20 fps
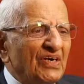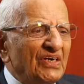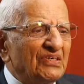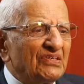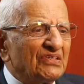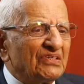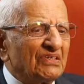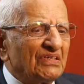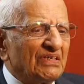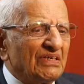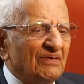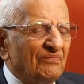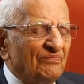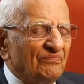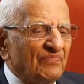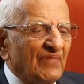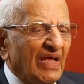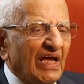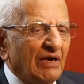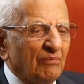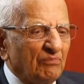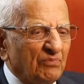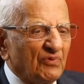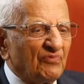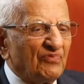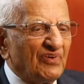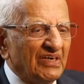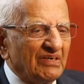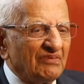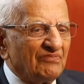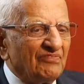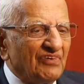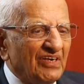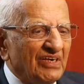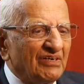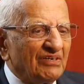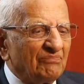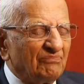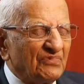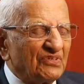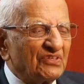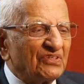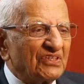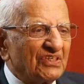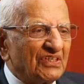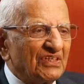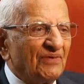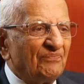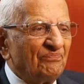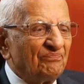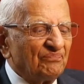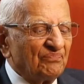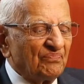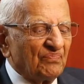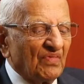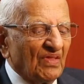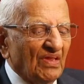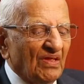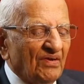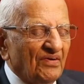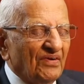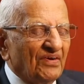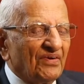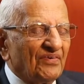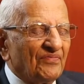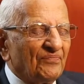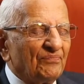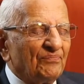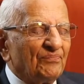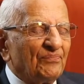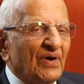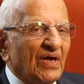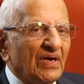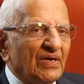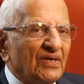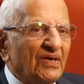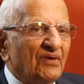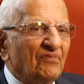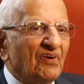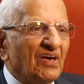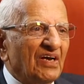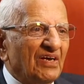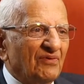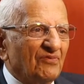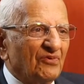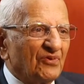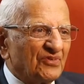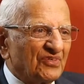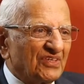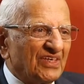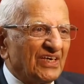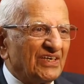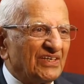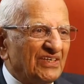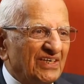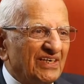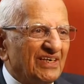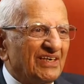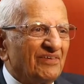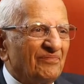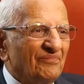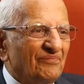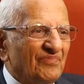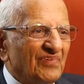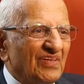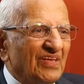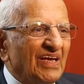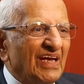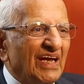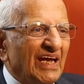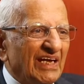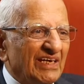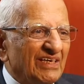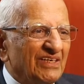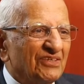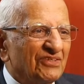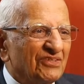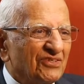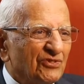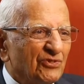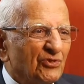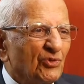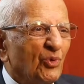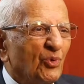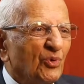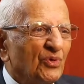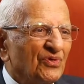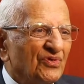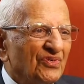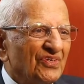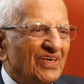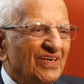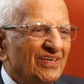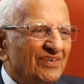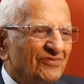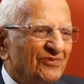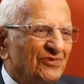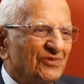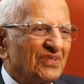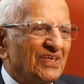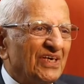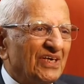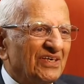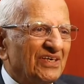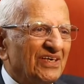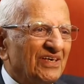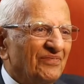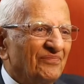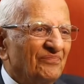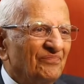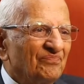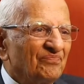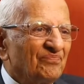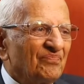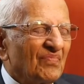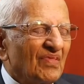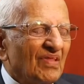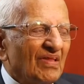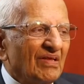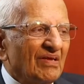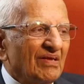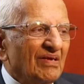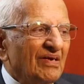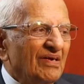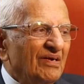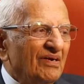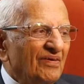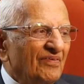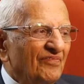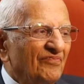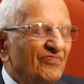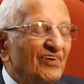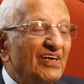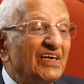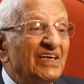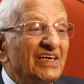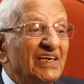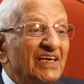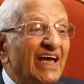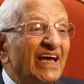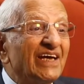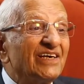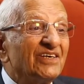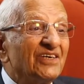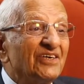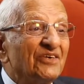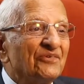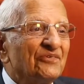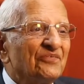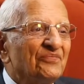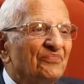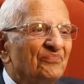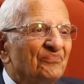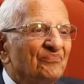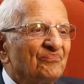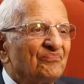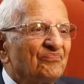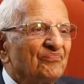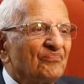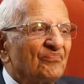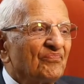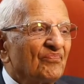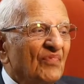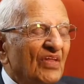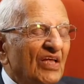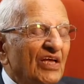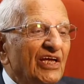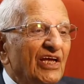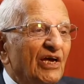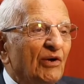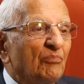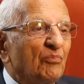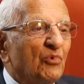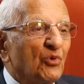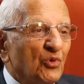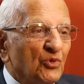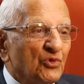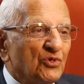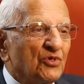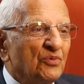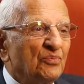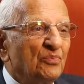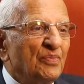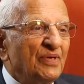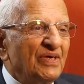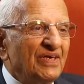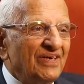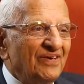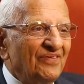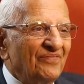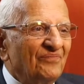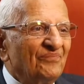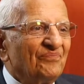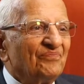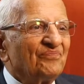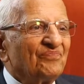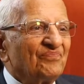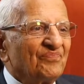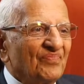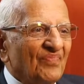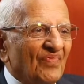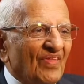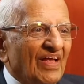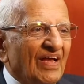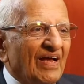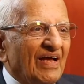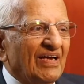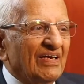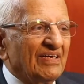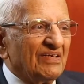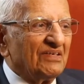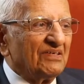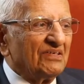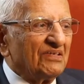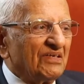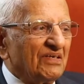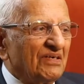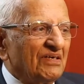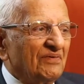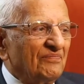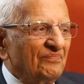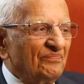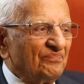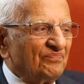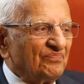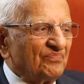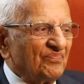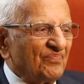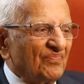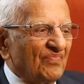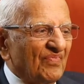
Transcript: was a great uh, helper. When, when Mr. Palkhiwala was getting, had his strokes and was getting very inactive, he approached me and uh,